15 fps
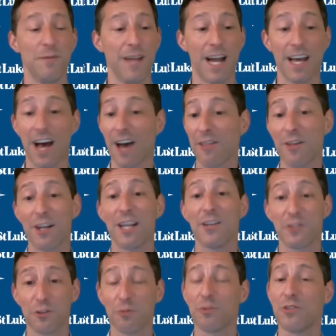Now, I thought
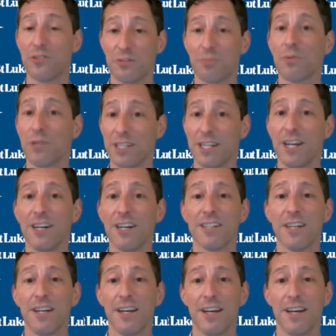Acer was pretty good,